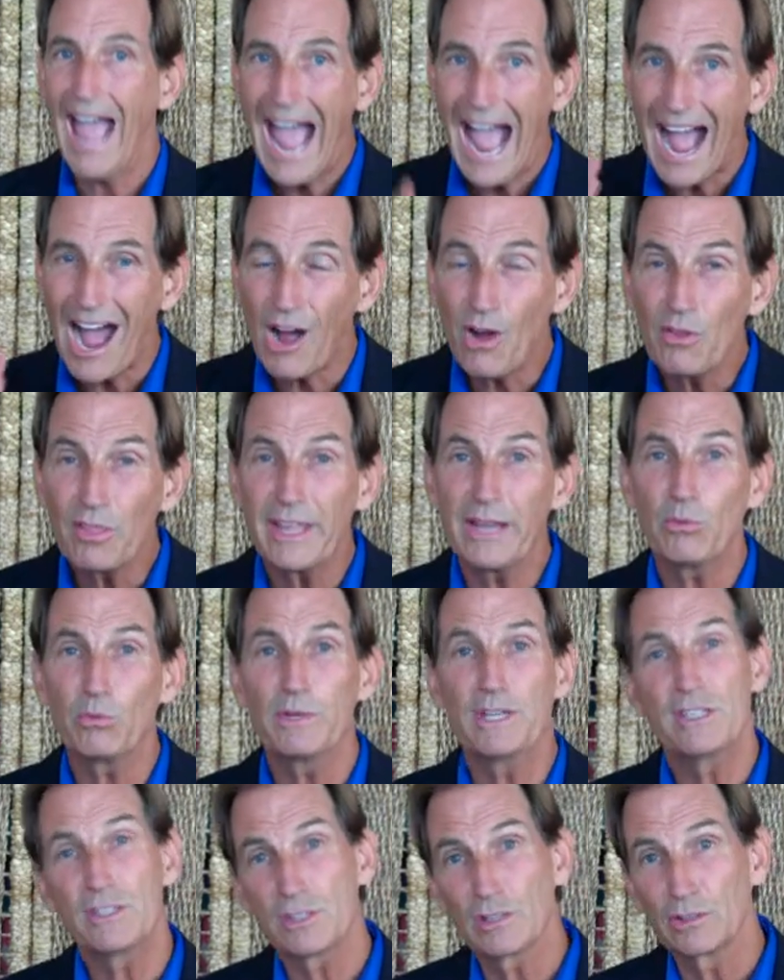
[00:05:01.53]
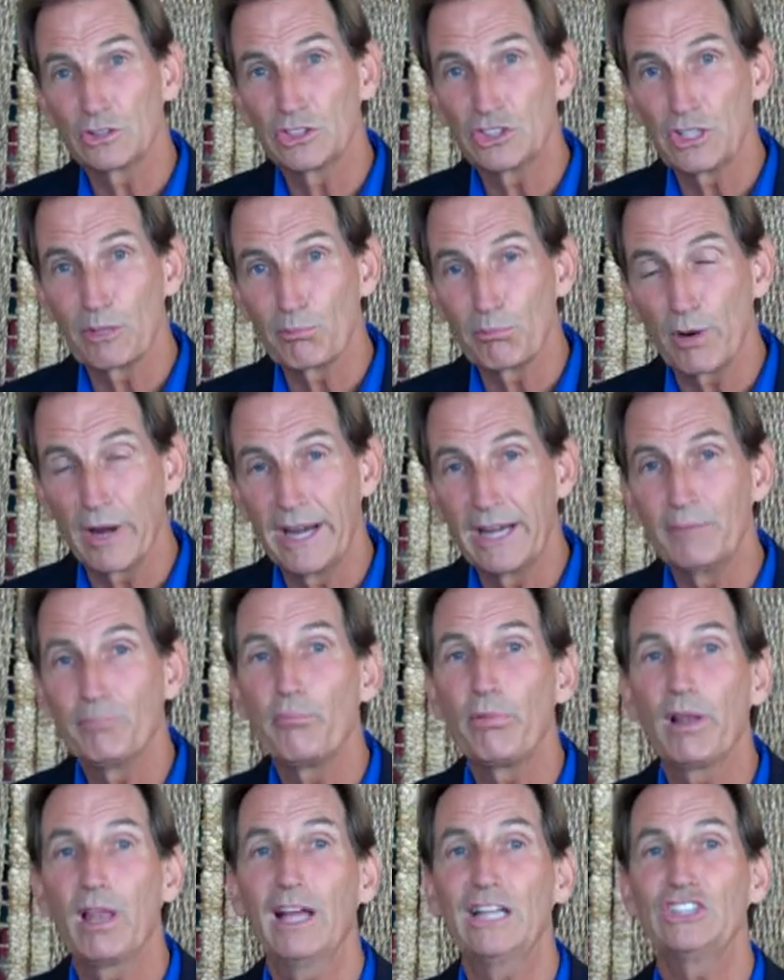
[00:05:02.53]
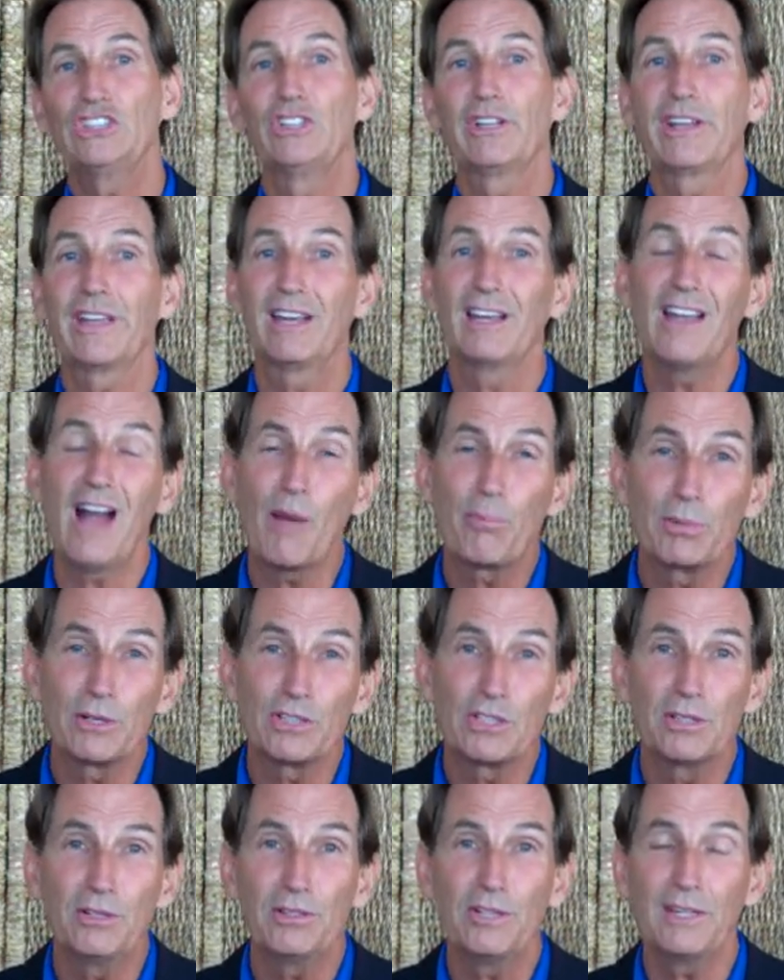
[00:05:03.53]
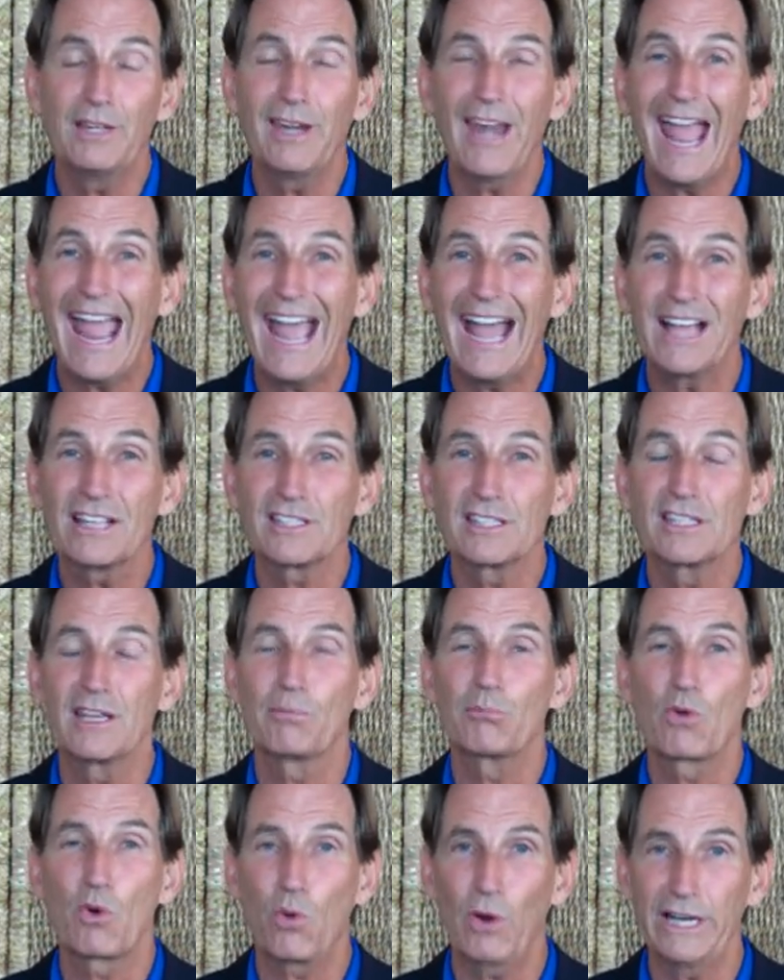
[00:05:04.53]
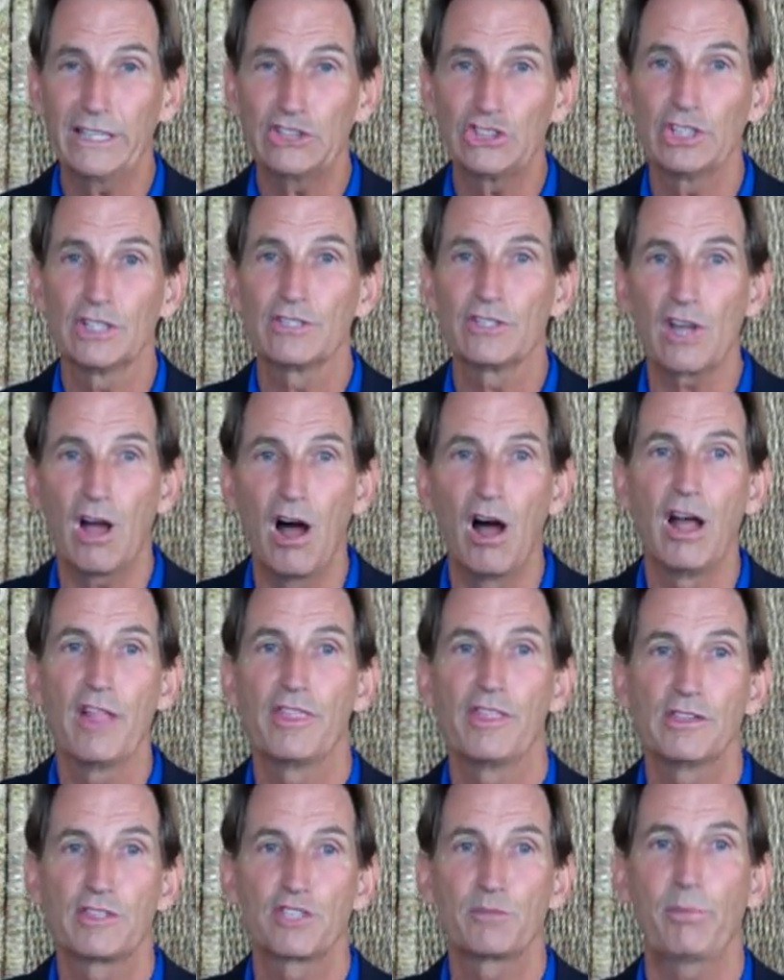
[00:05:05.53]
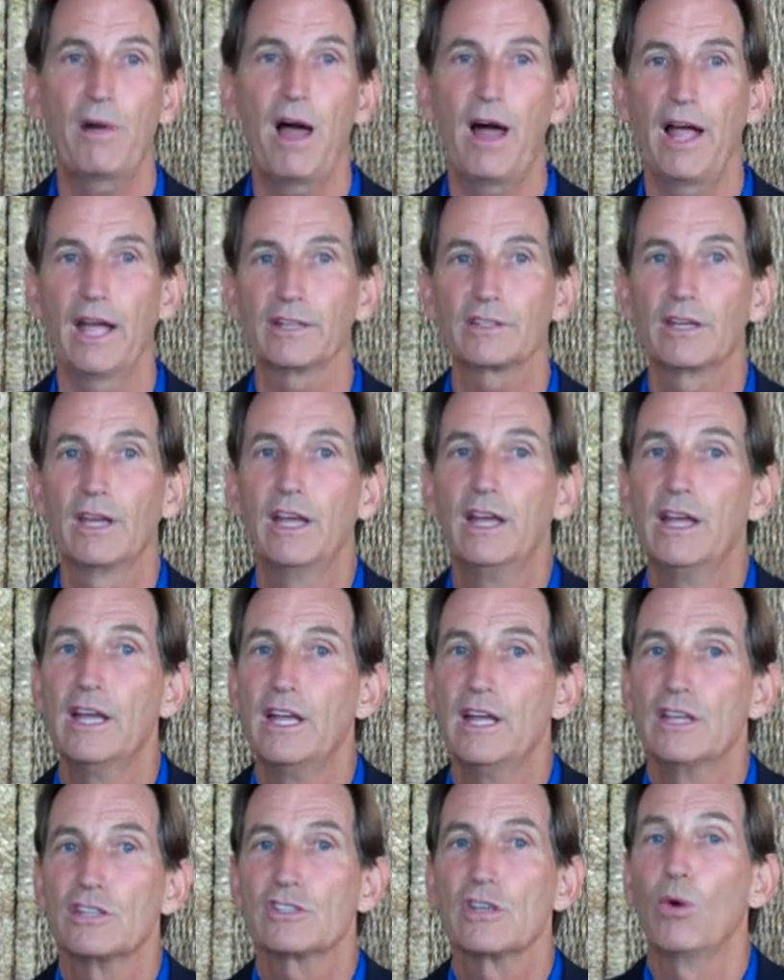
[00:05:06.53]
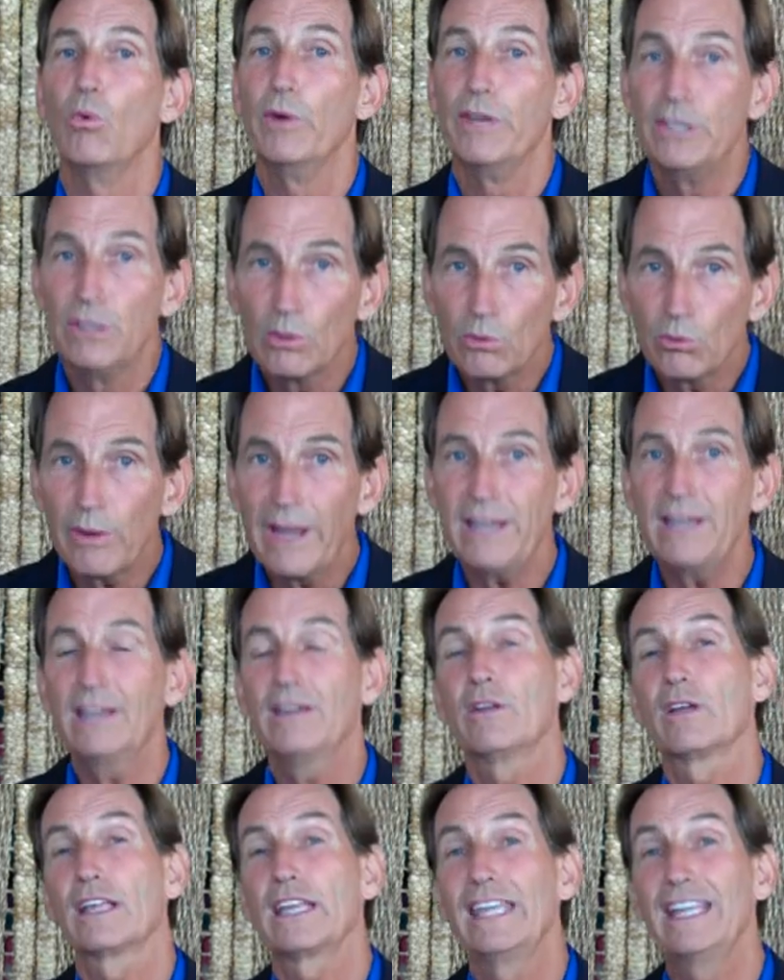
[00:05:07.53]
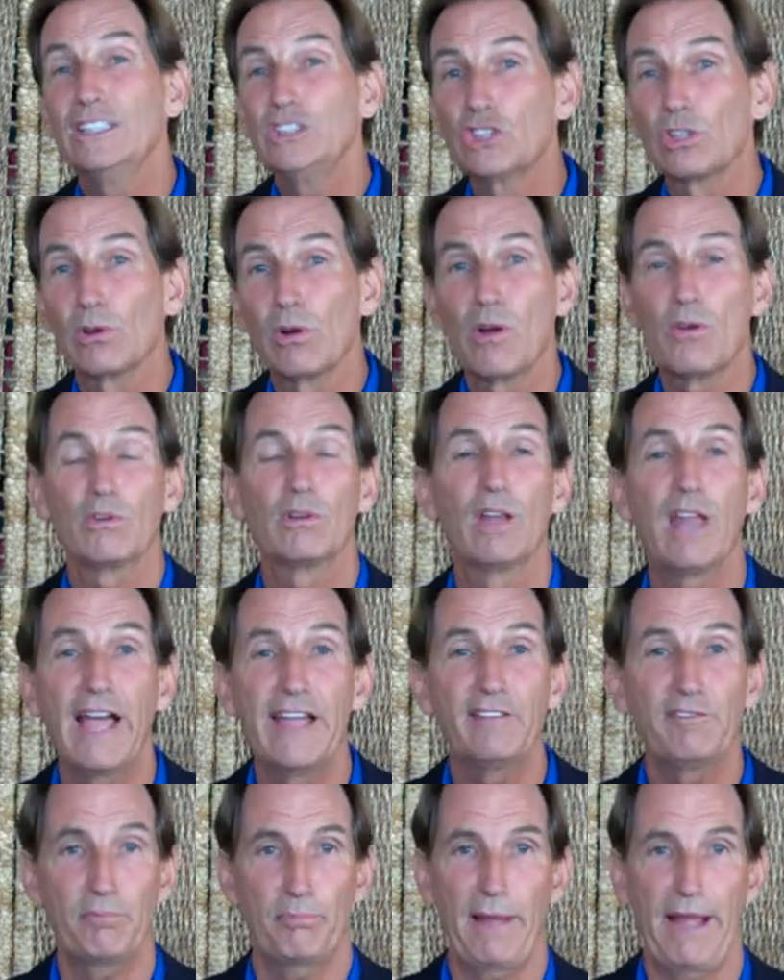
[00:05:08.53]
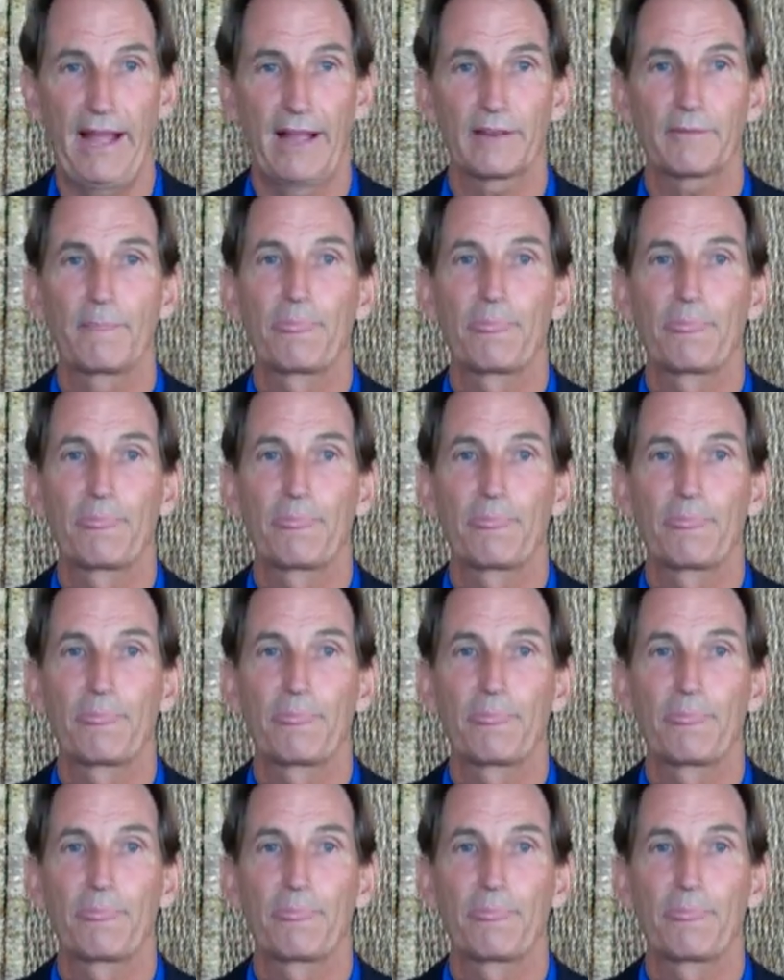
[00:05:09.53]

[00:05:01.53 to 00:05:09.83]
how they research the brain, plus, you get an opportunity to ask them questions on the spot. So, when you're ready to get your own life back,